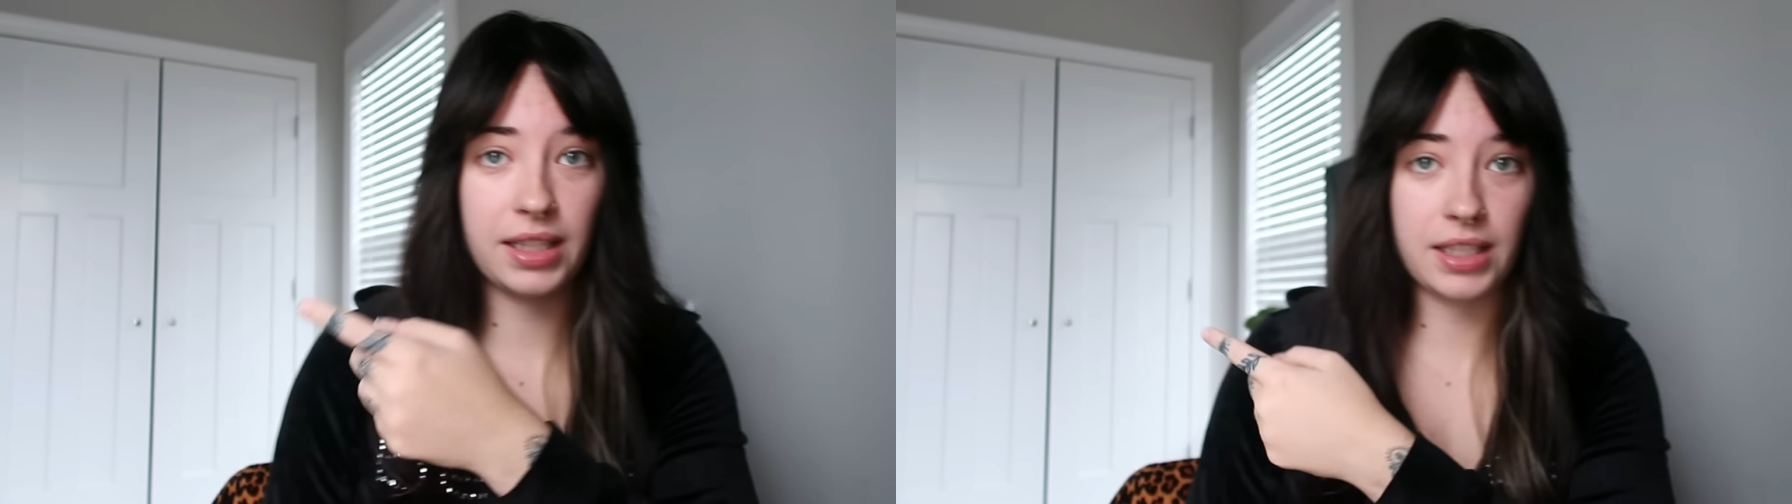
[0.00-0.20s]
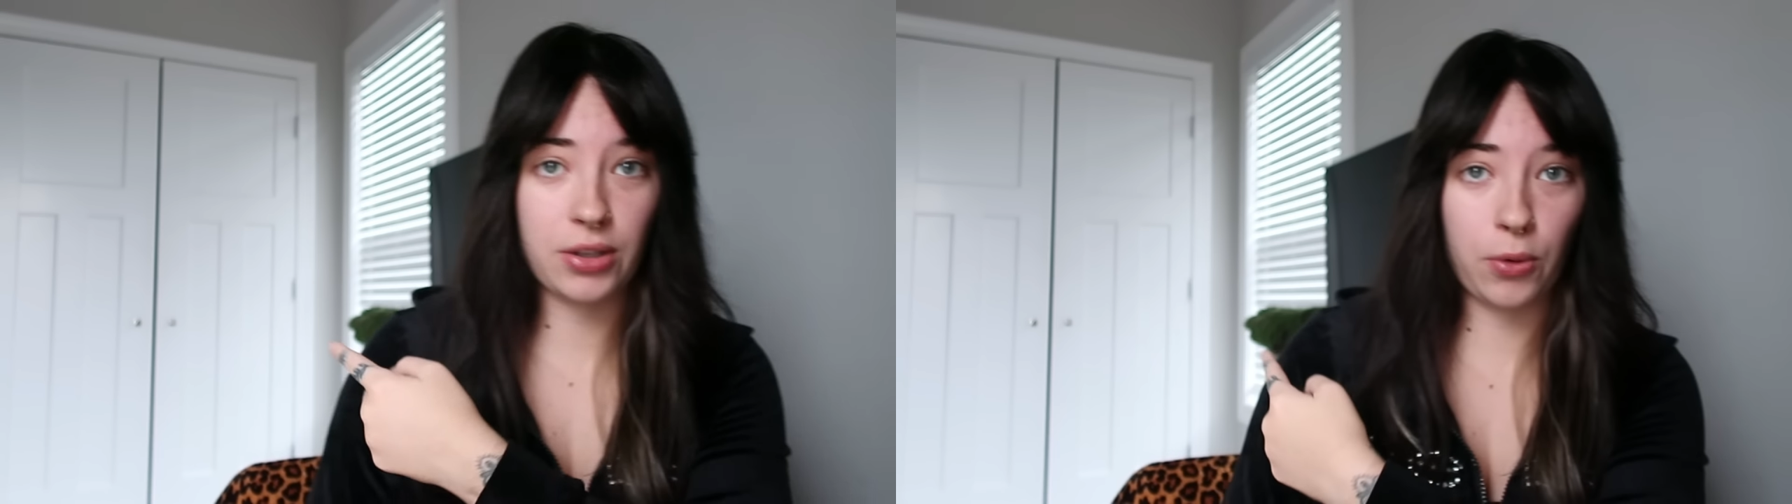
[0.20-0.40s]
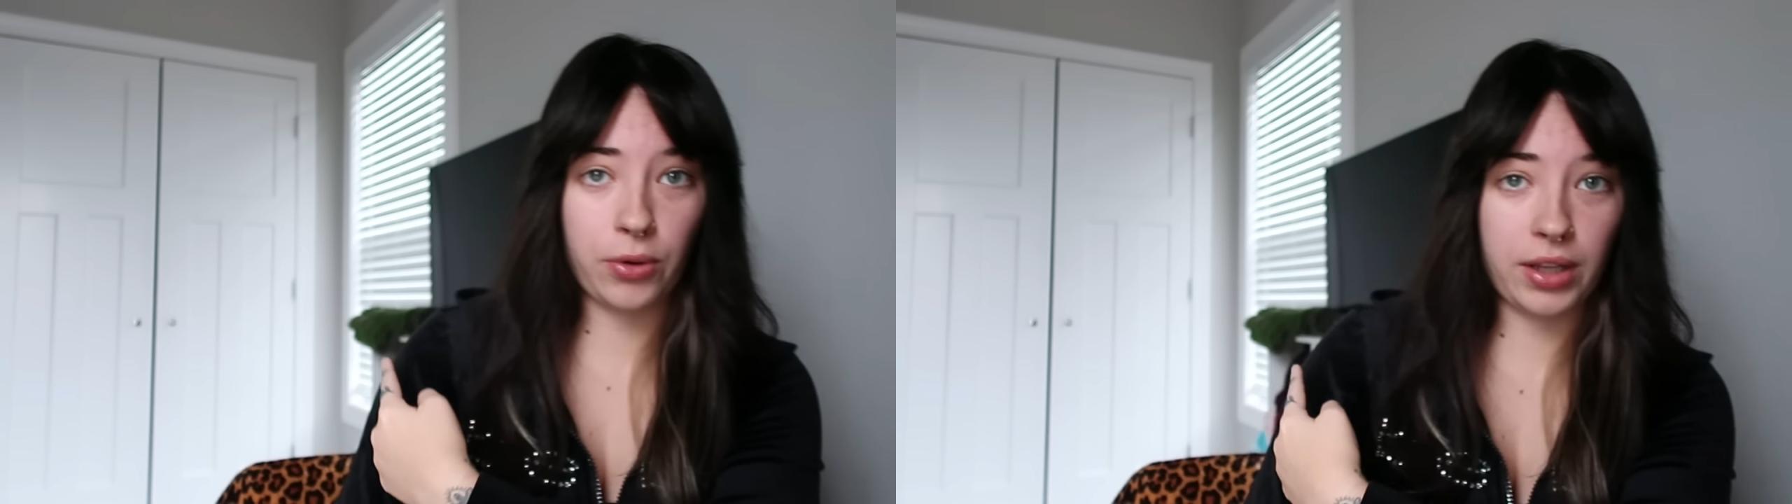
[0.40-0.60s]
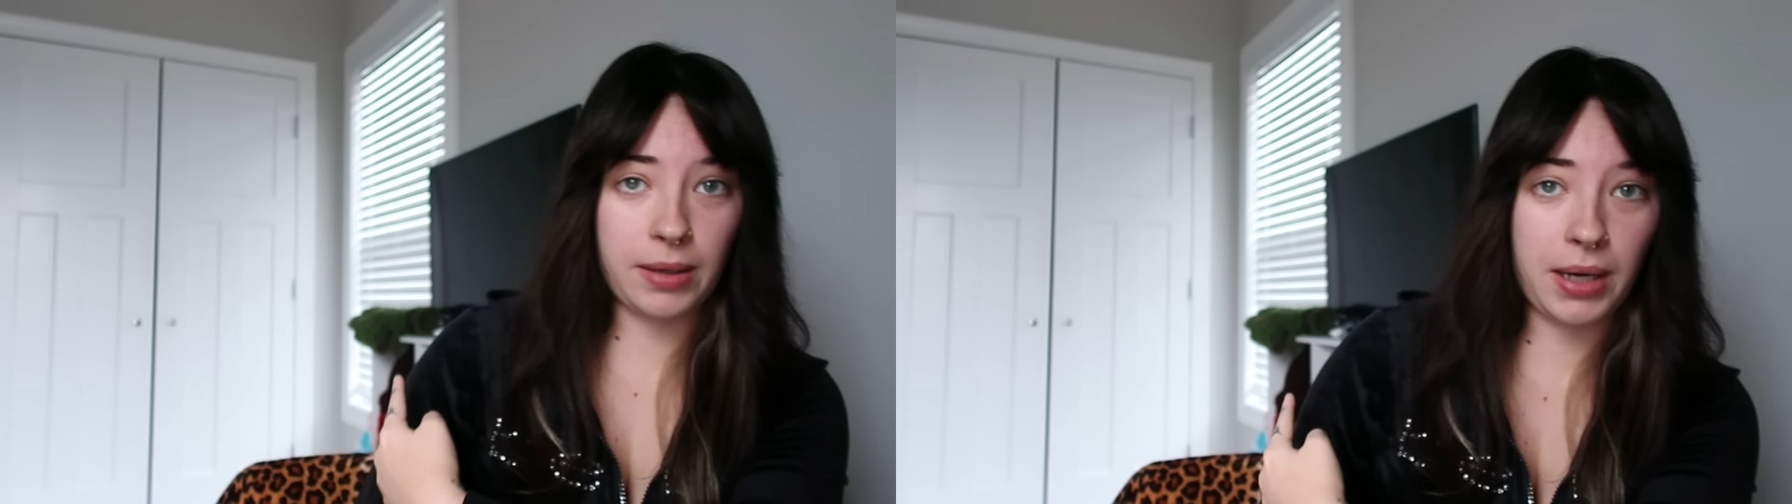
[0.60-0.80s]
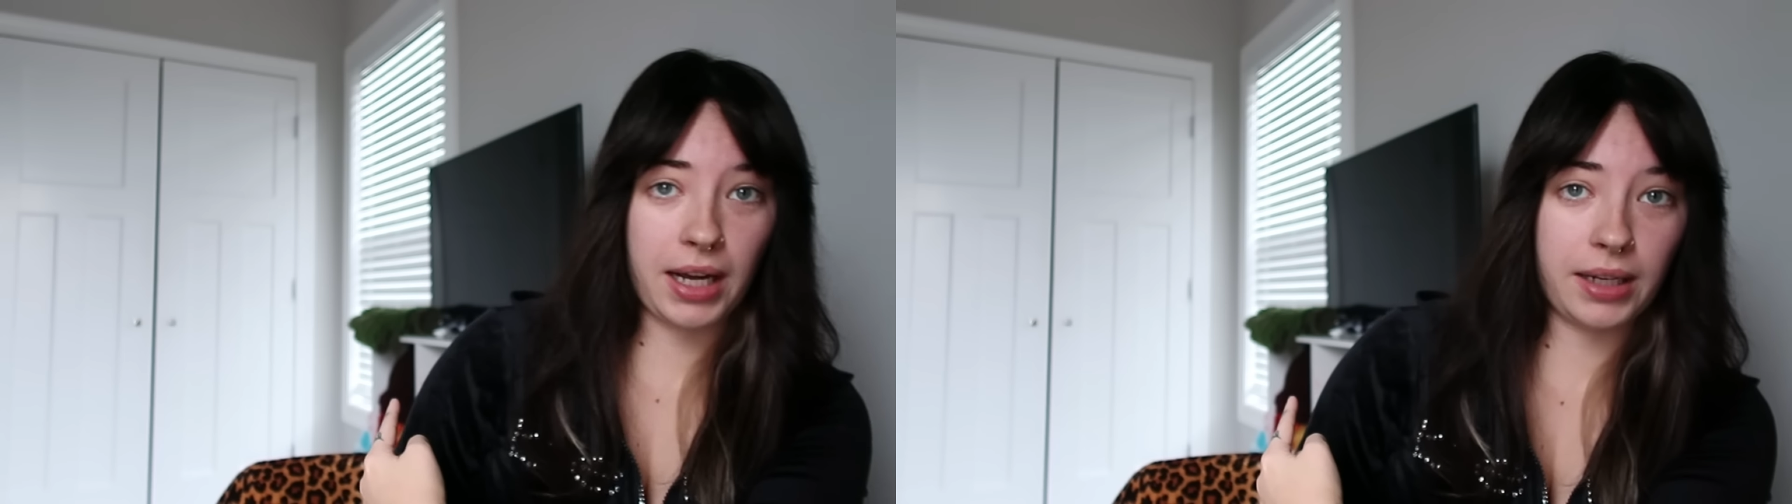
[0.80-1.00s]
this whole
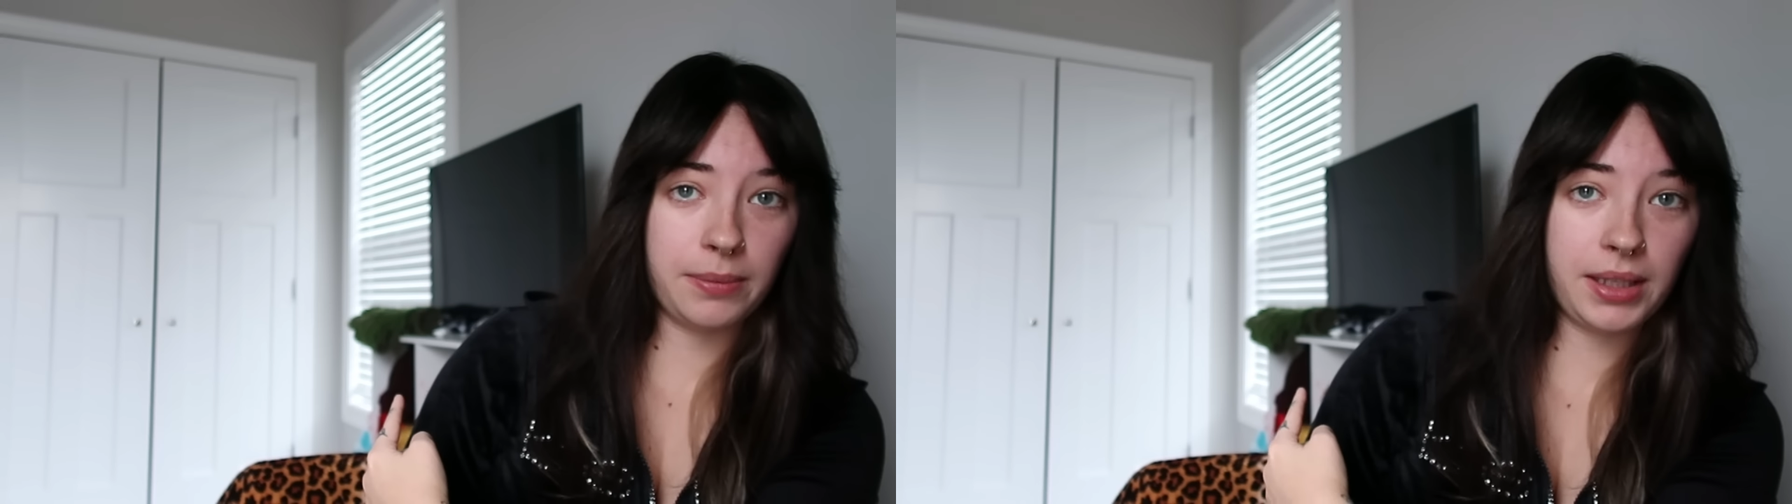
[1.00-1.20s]
thing behind